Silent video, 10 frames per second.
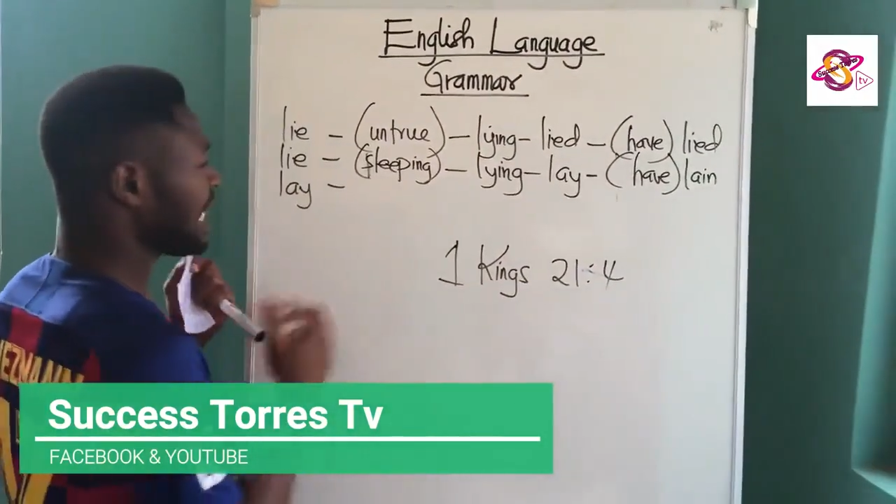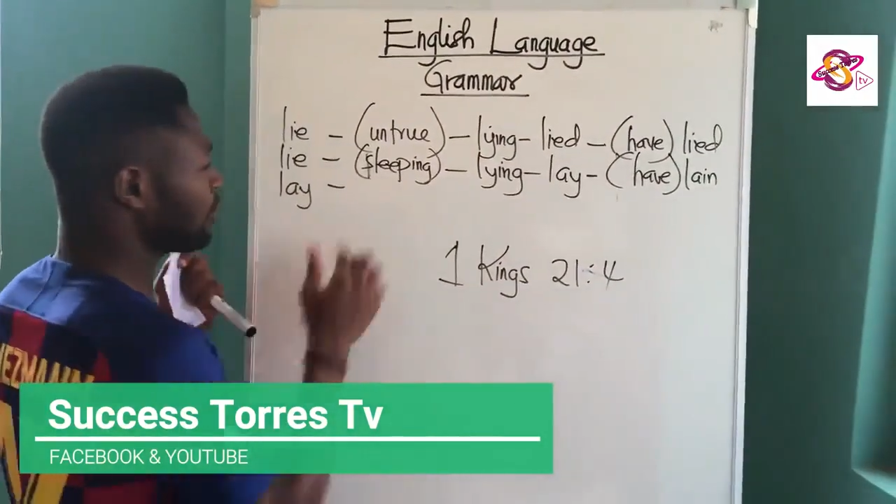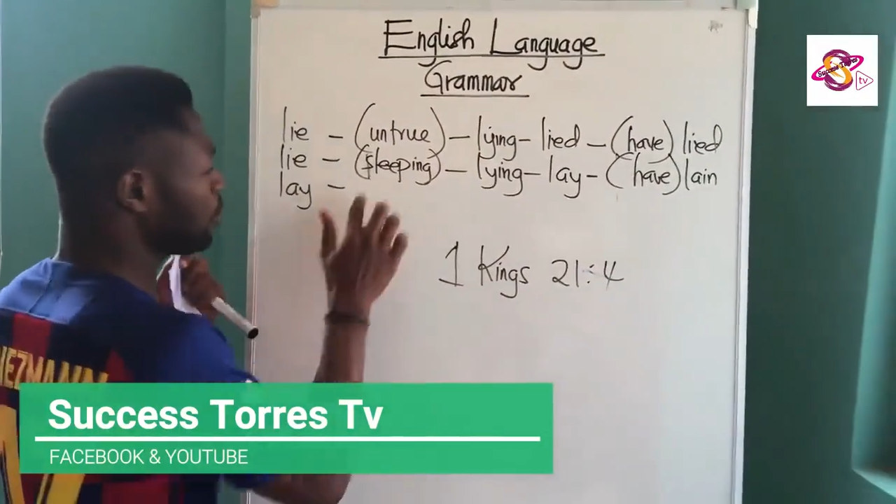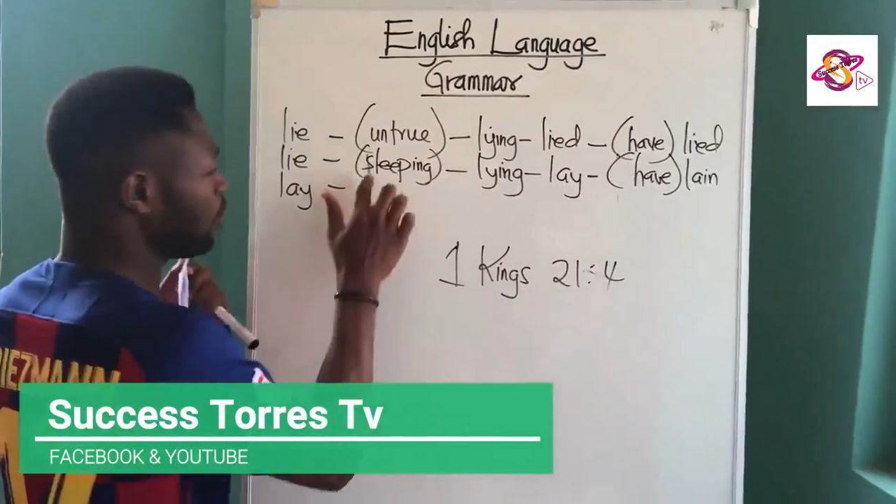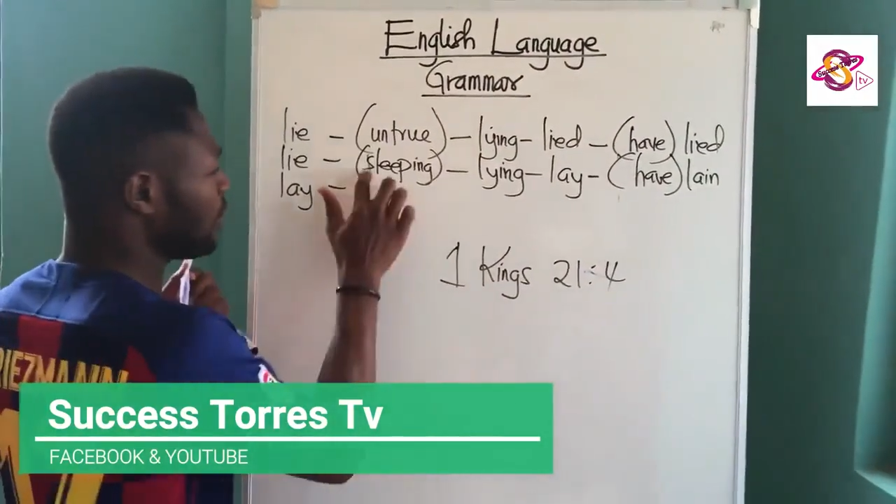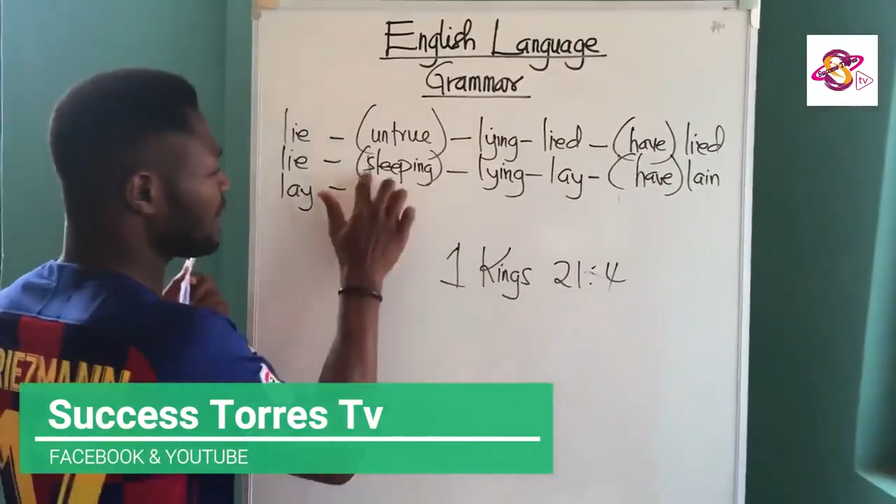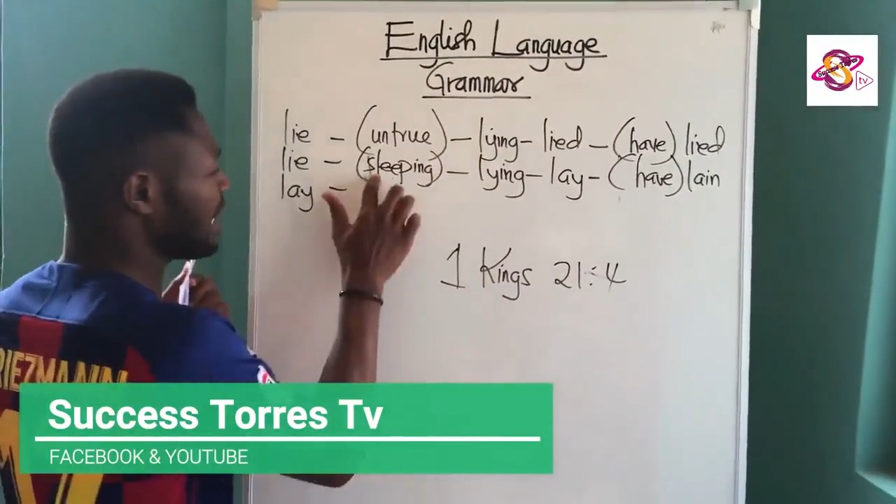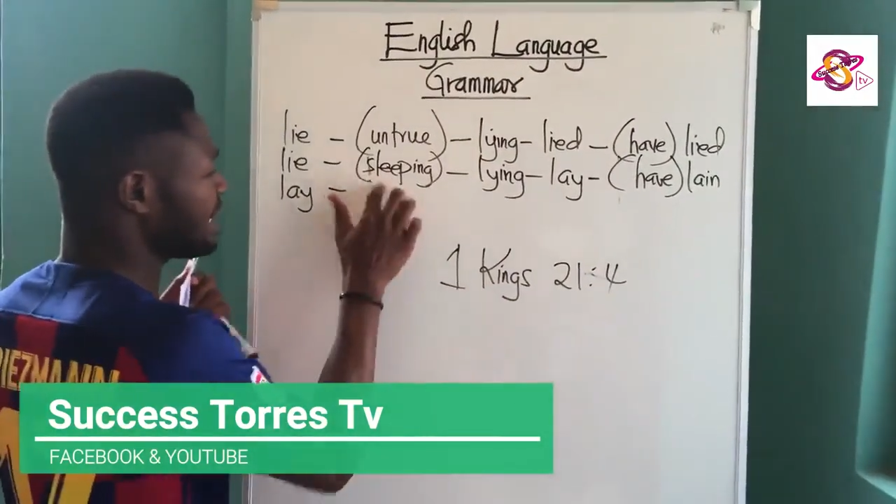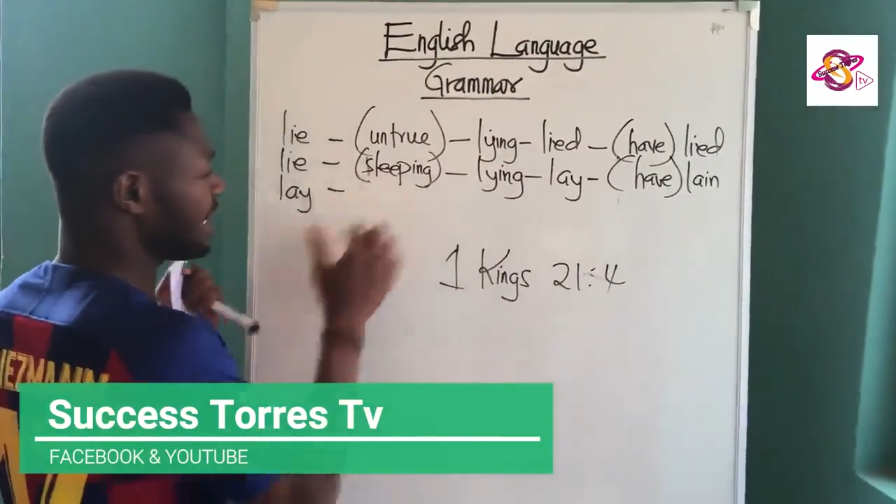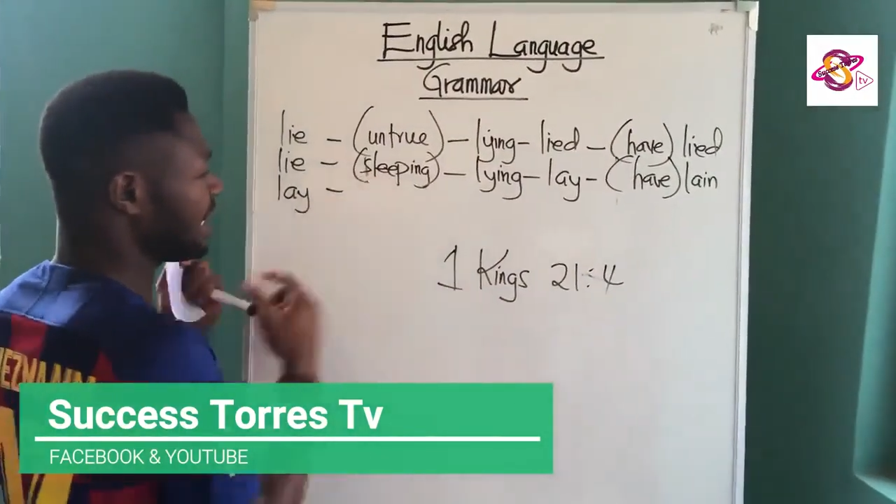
it has to do with, let's